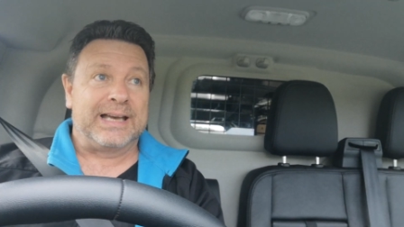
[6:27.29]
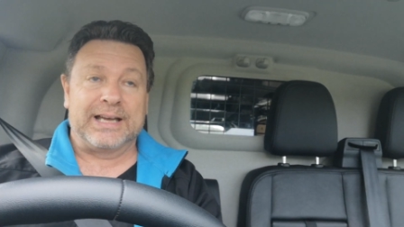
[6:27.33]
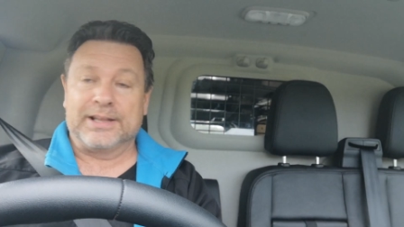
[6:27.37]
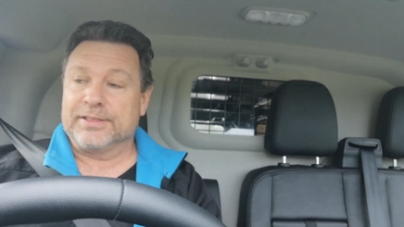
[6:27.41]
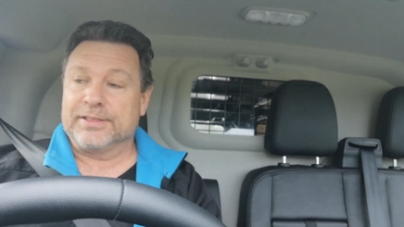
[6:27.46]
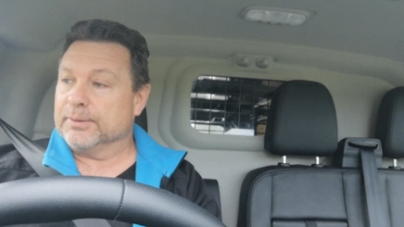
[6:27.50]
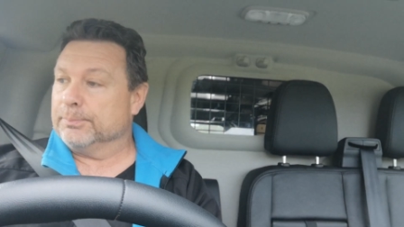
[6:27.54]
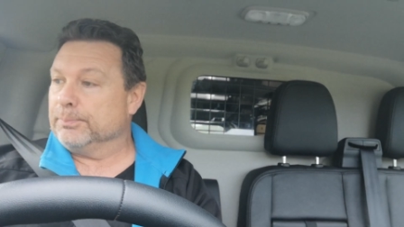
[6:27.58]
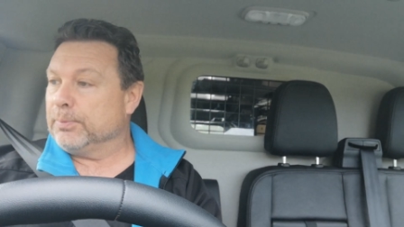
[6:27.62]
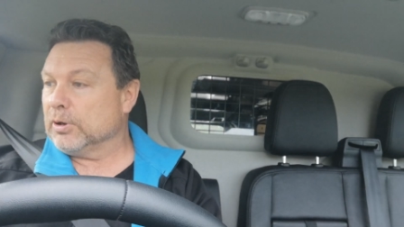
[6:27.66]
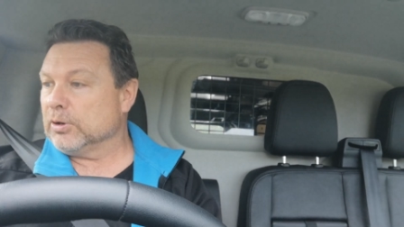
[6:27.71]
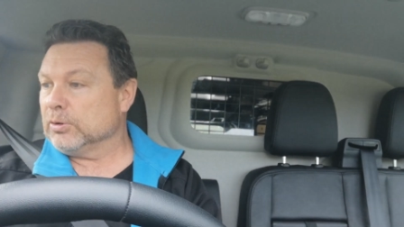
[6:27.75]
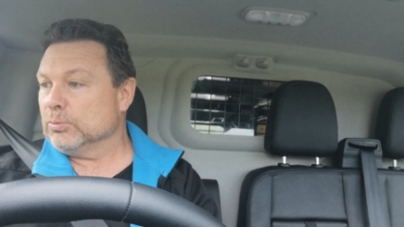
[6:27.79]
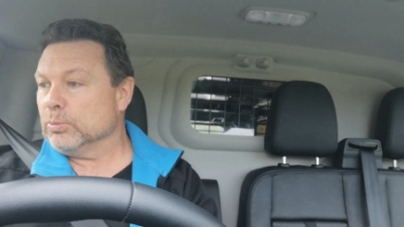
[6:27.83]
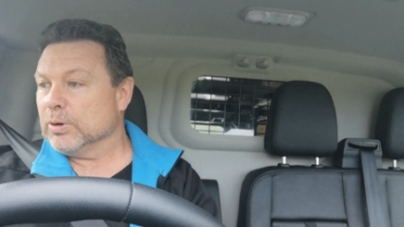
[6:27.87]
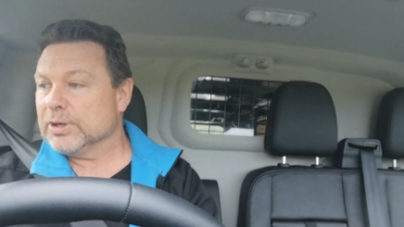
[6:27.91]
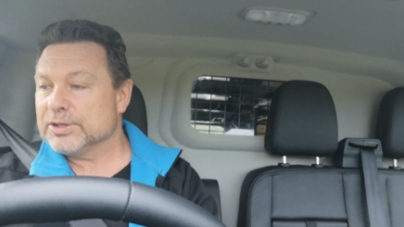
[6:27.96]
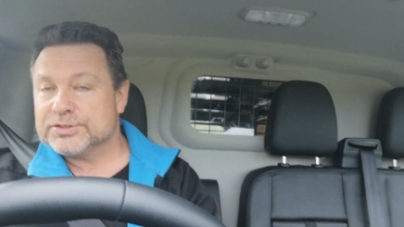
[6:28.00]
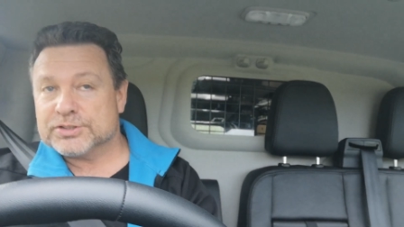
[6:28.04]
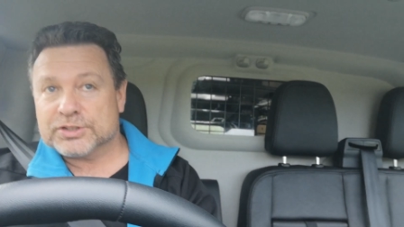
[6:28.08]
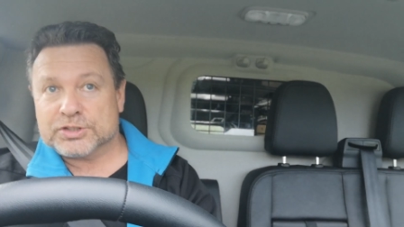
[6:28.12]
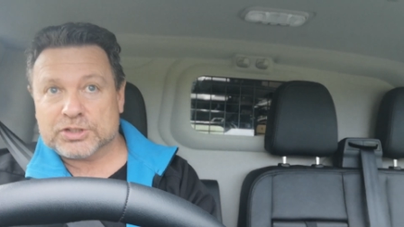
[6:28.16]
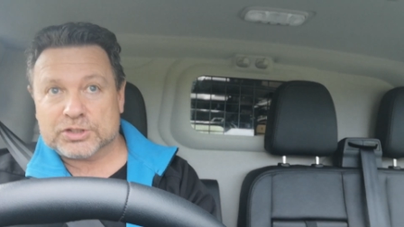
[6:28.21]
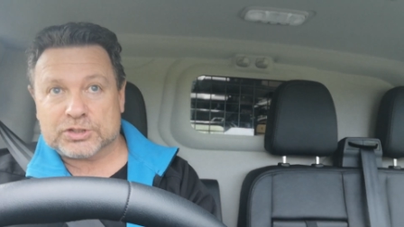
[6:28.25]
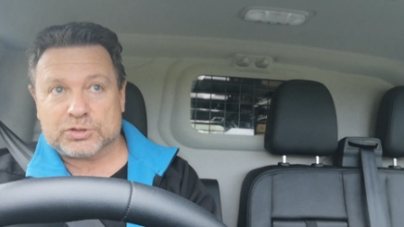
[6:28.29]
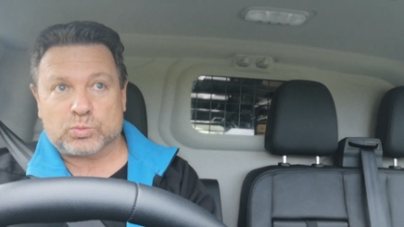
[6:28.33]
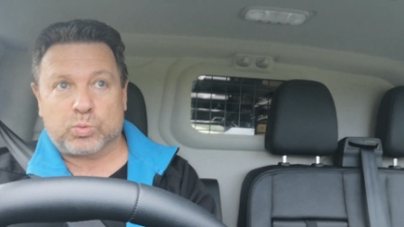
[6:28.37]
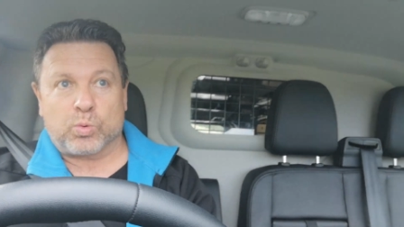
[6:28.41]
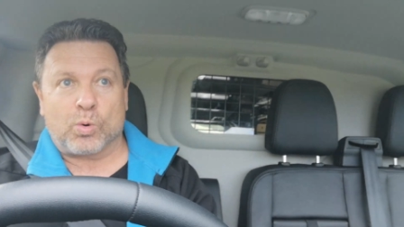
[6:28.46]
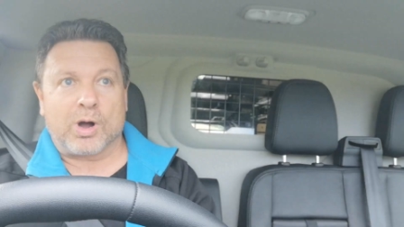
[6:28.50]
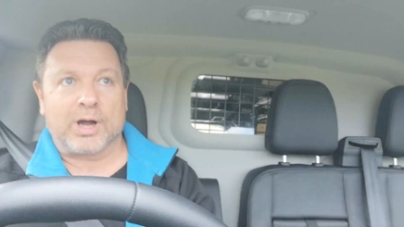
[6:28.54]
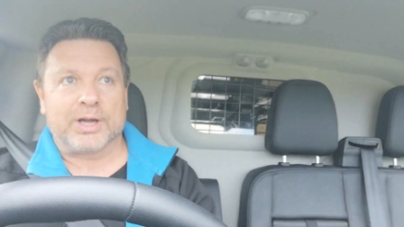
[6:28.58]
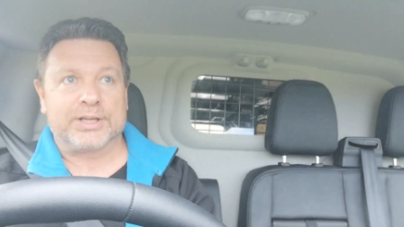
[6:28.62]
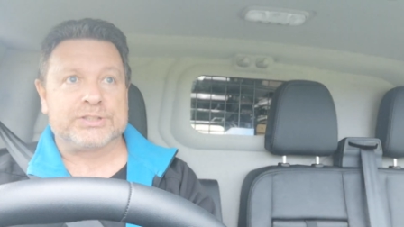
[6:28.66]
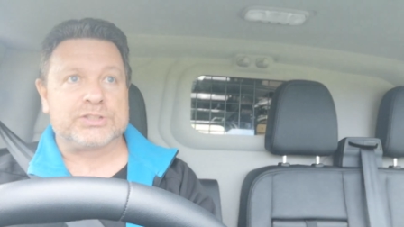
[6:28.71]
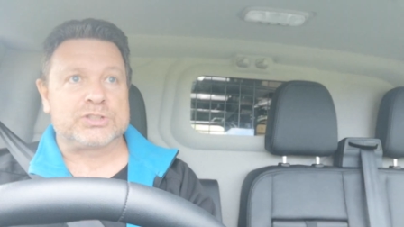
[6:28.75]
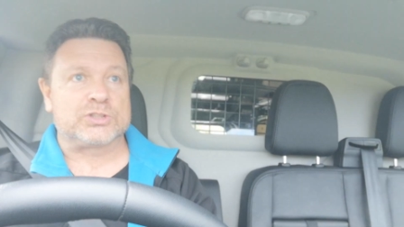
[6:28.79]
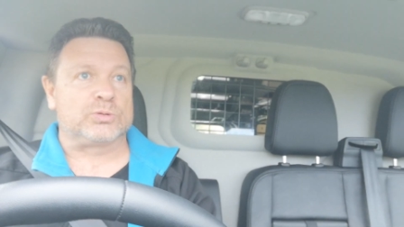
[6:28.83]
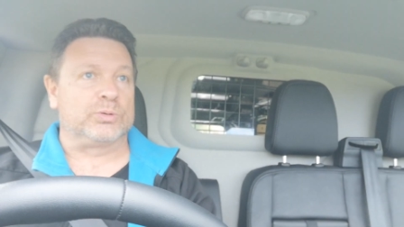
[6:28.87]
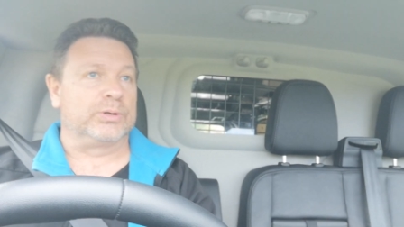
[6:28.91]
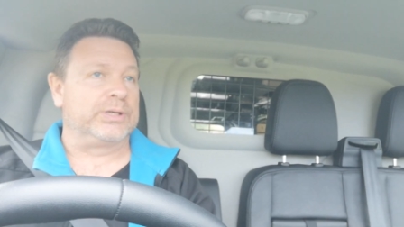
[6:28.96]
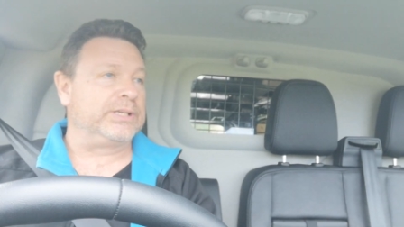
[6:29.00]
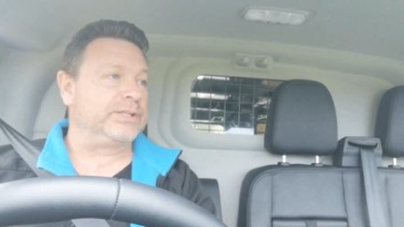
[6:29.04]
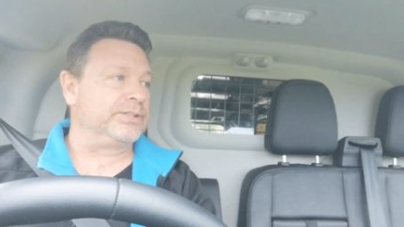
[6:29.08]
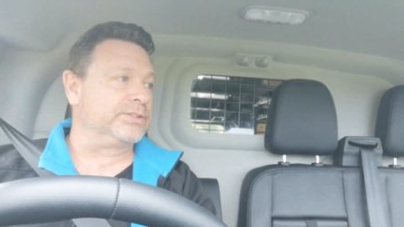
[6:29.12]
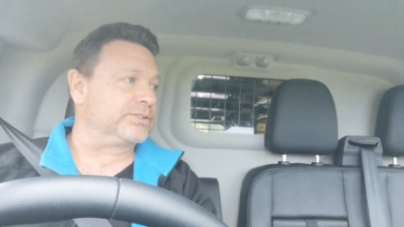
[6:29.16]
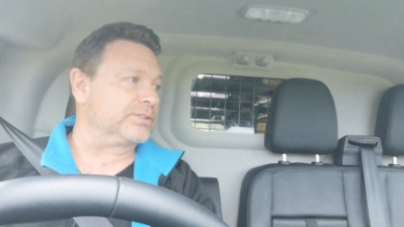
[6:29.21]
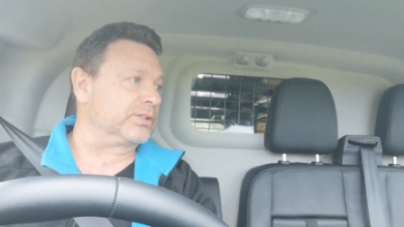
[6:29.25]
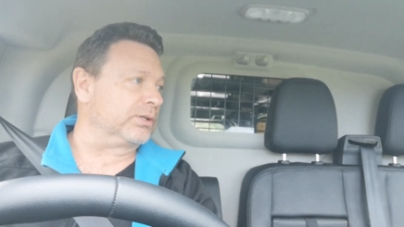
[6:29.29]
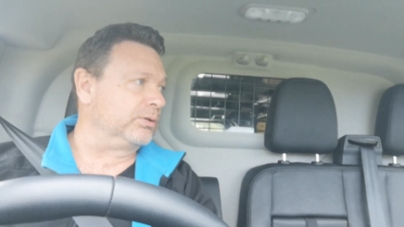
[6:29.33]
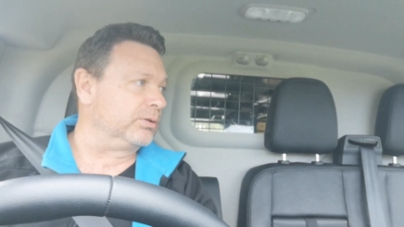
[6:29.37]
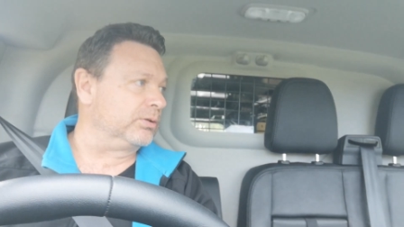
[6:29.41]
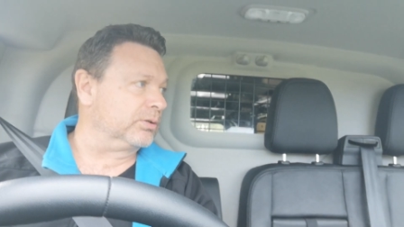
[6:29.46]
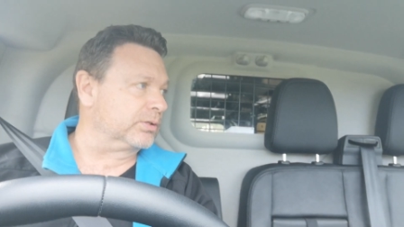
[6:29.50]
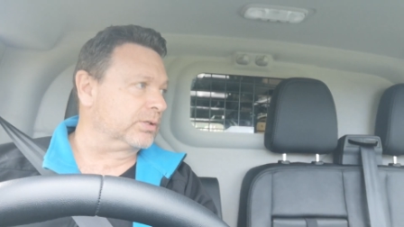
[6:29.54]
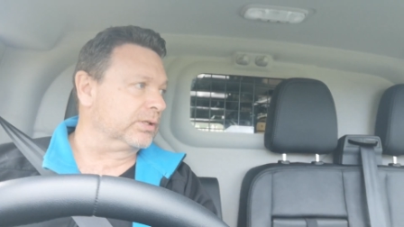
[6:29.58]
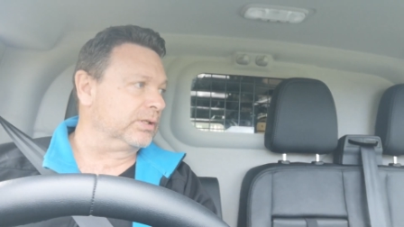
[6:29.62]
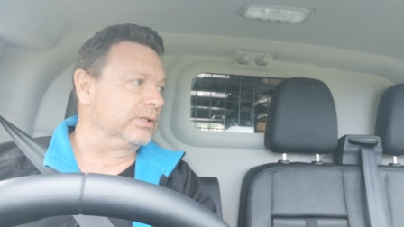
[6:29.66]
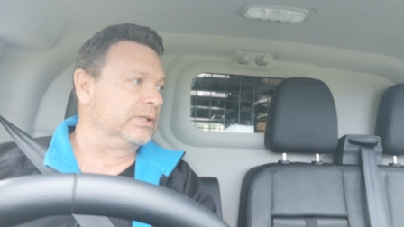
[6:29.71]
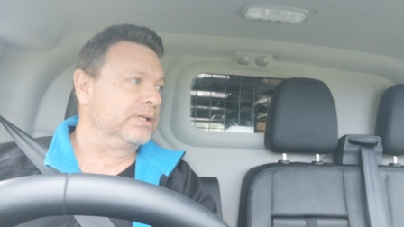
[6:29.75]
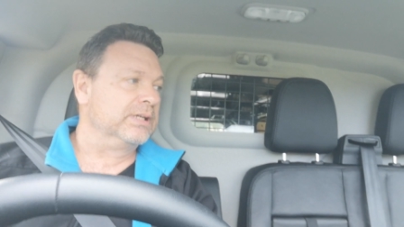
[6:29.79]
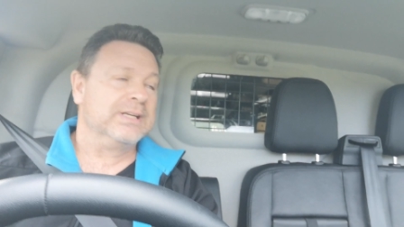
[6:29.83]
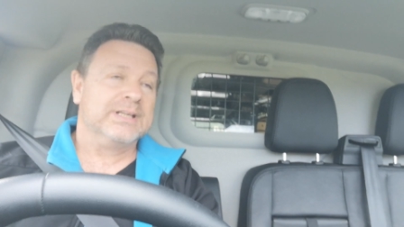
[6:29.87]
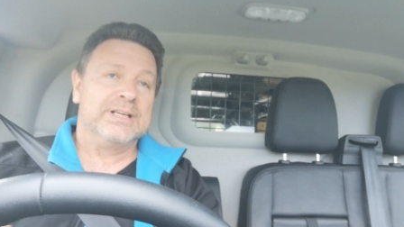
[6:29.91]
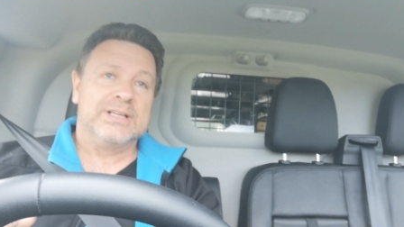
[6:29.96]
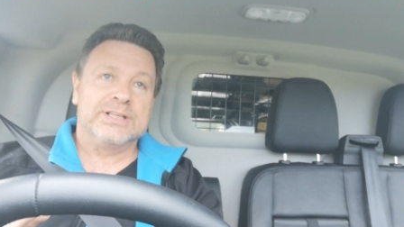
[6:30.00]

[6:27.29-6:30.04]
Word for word: and the bottom ones are just widescreen, so you can